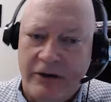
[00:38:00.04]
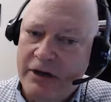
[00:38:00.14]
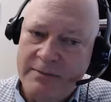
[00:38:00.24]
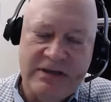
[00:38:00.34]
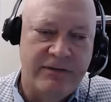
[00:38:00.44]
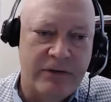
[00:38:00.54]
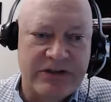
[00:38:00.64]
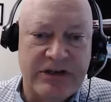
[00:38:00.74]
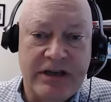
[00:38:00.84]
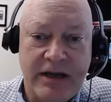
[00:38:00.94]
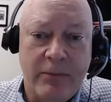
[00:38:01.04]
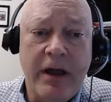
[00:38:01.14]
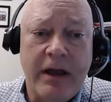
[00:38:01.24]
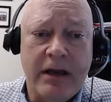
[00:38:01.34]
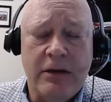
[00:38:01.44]
comes adversity, I'm
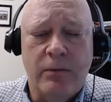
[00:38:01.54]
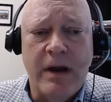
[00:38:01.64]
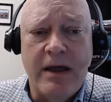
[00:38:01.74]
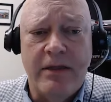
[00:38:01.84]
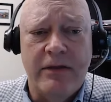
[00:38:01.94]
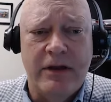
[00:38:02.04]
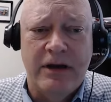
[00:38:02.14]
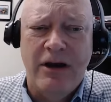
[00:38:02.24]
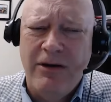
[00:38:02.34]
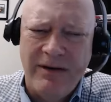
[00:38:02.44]
ready, rather than, oh,